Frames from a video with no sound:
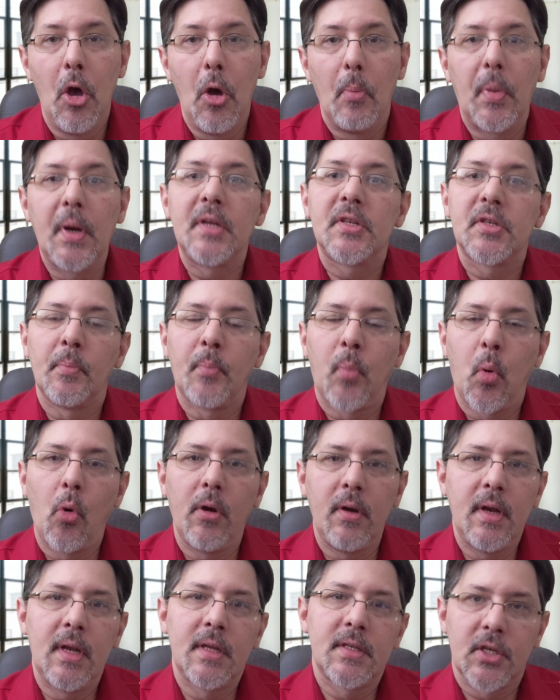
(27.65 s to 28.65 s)
but it's
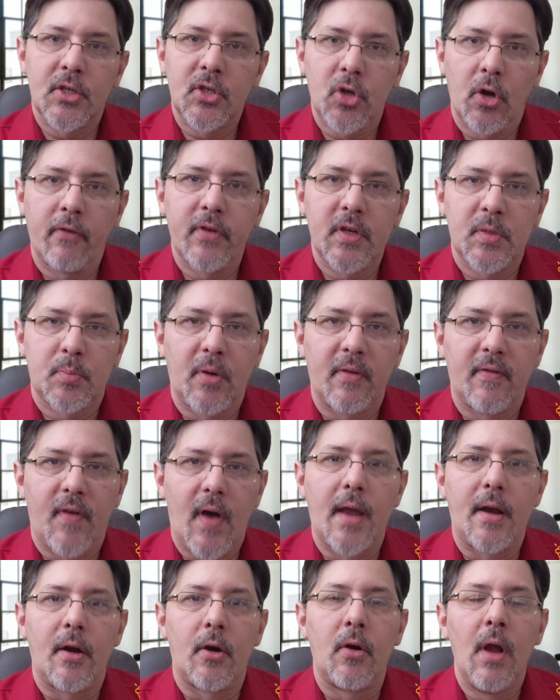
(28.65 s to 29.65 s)
important as a service
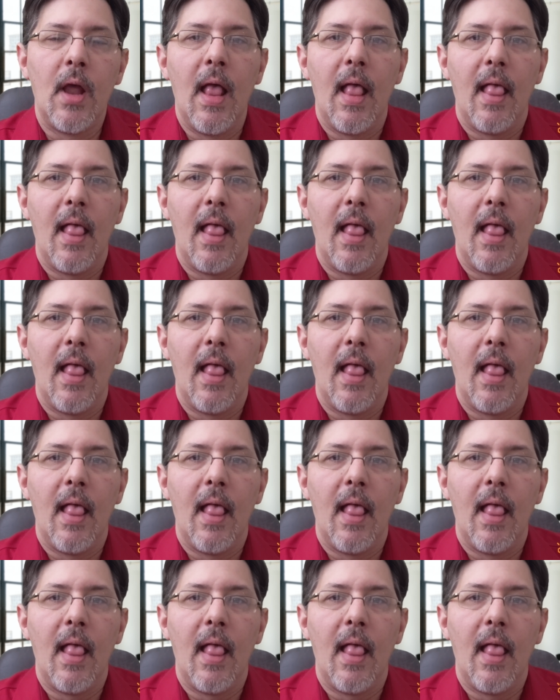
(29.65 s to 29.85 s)
provider